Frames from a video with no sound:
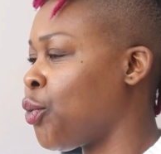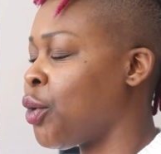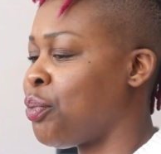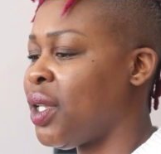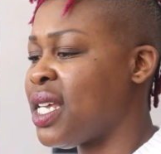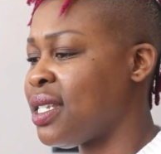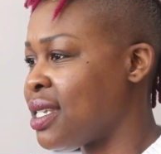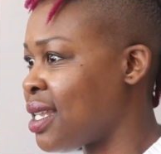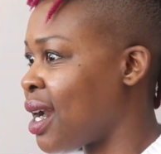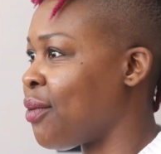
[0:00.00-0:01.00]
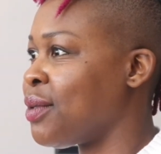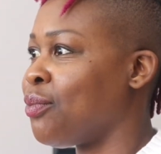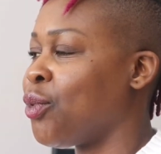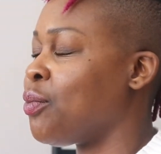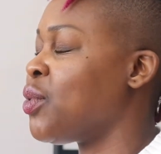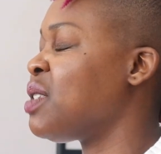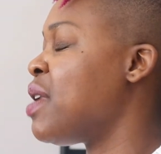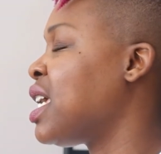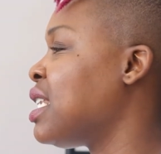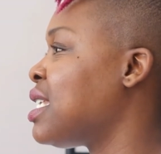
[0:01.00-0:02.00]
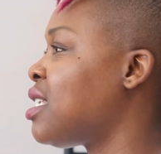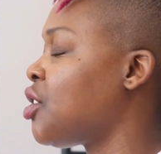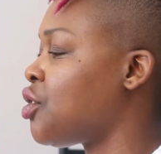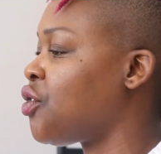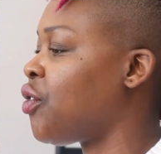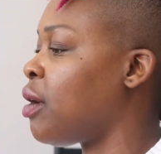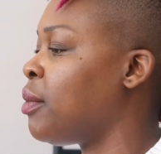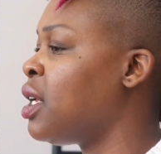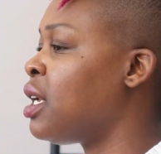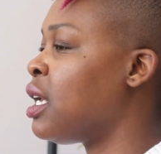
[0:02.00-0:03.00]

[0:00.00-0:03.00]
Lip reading: There were places that I was making decisions from